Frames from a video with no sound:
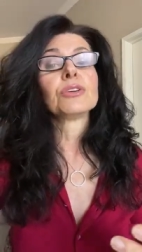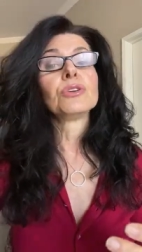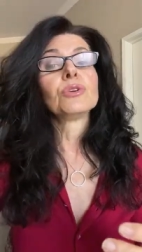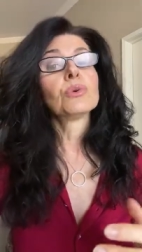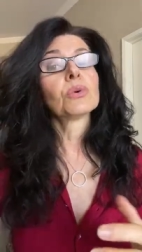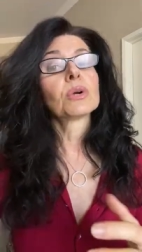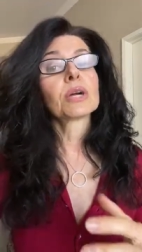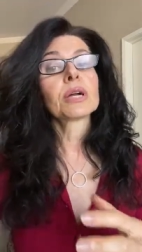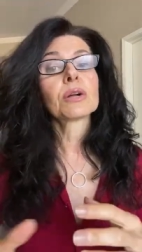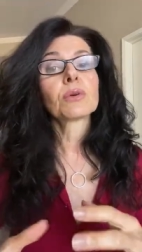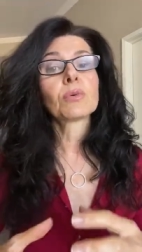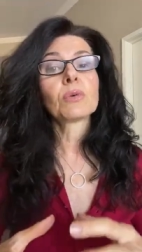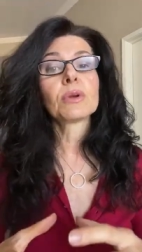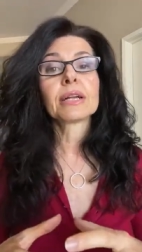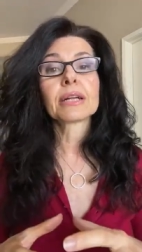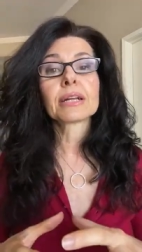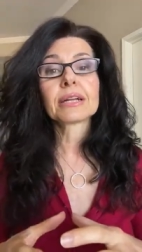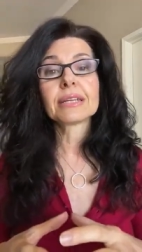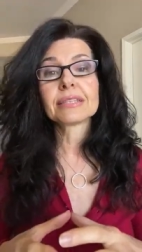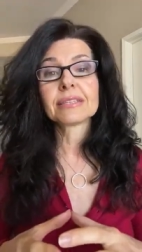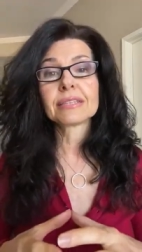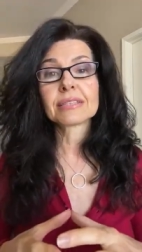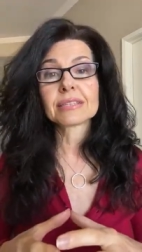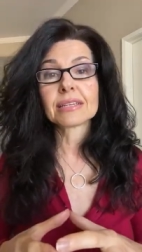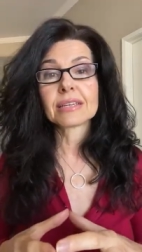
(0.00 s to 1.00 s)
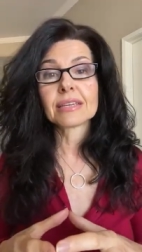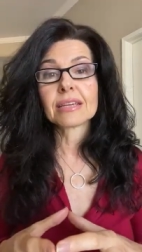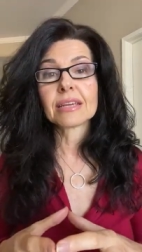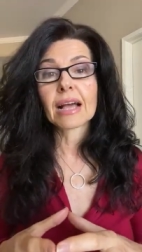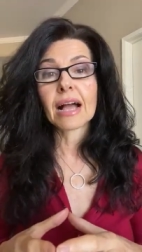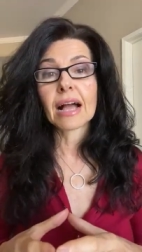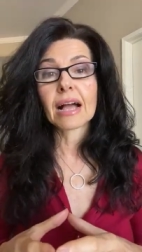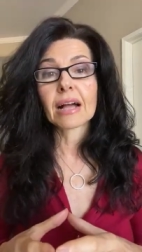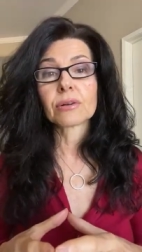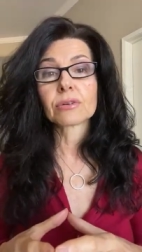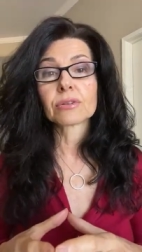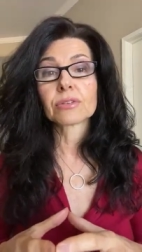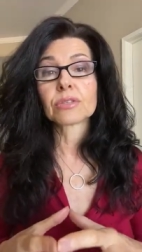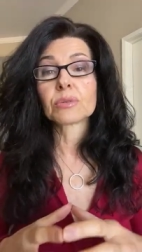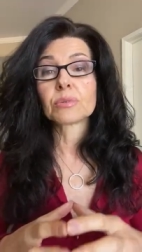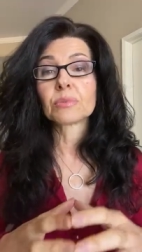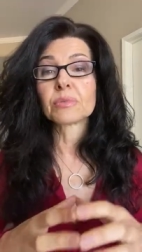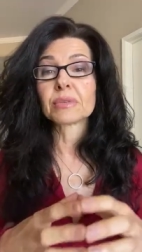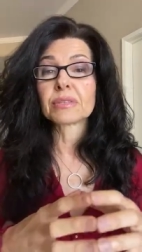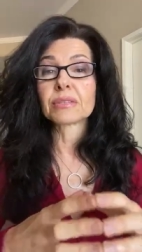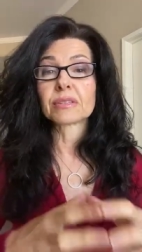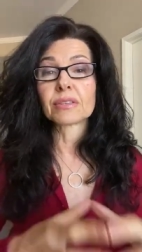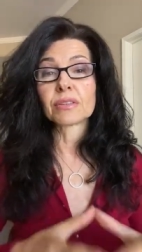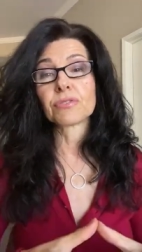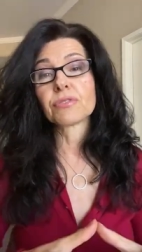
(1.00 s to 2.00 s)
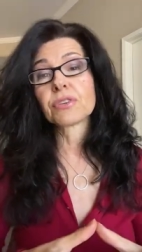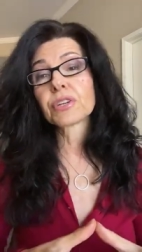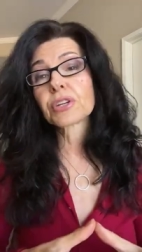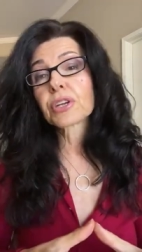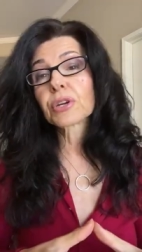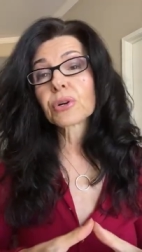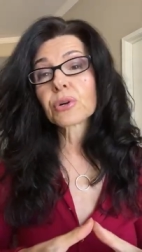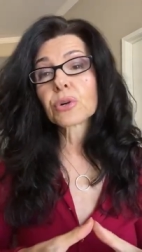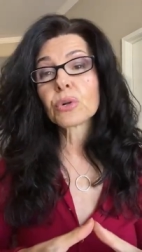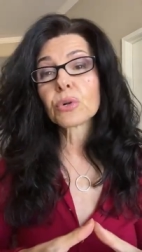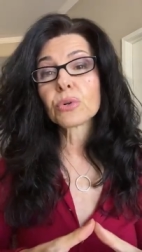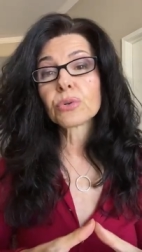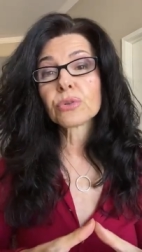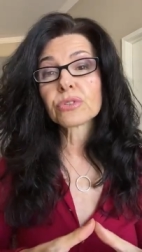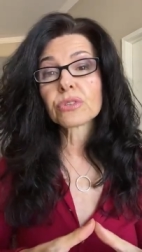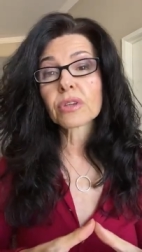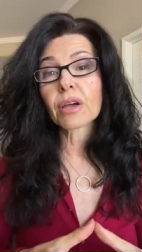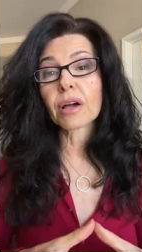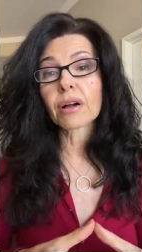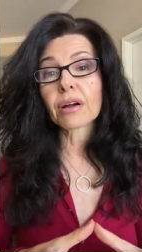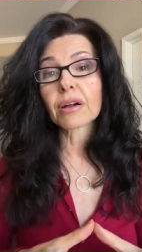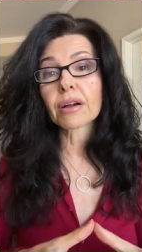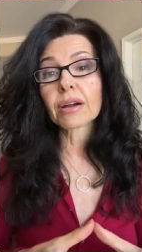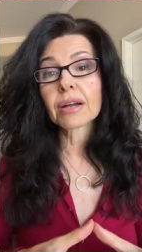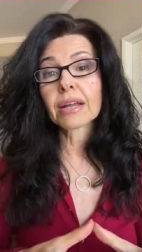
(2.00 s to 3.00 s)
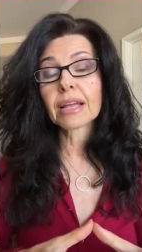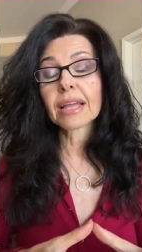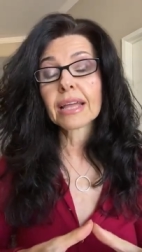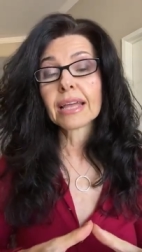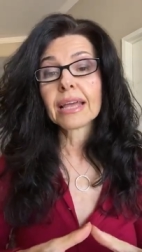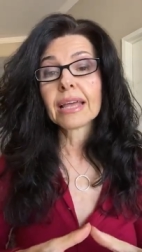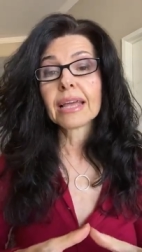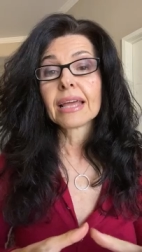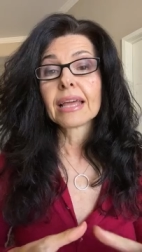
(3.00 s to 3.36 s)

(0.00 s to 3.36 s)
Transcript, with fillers: you can quickly see how specific your goals are